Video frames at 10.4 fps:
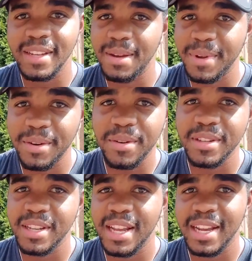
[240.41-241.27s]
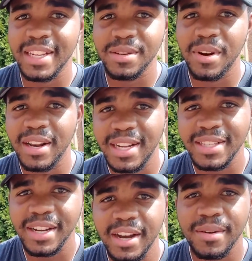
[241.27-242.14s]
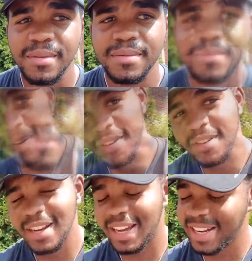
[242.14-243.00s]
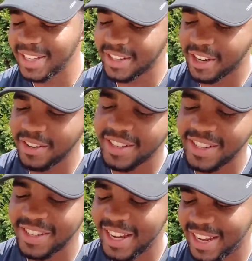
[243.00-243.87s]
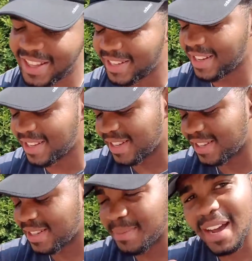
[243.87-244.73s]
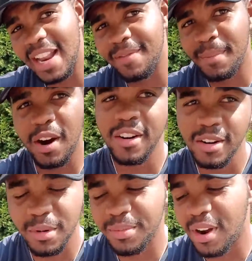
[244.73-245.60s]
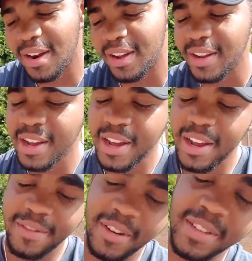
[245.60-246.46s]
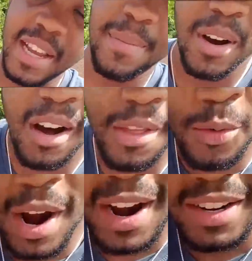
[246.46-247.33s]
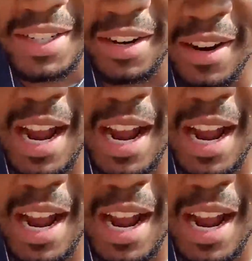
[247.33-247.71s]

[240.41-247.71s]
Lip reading: keep me cool until I get to where I need to go. However, in its current state, this isn't some kind of marketable product. For example, all the wires here are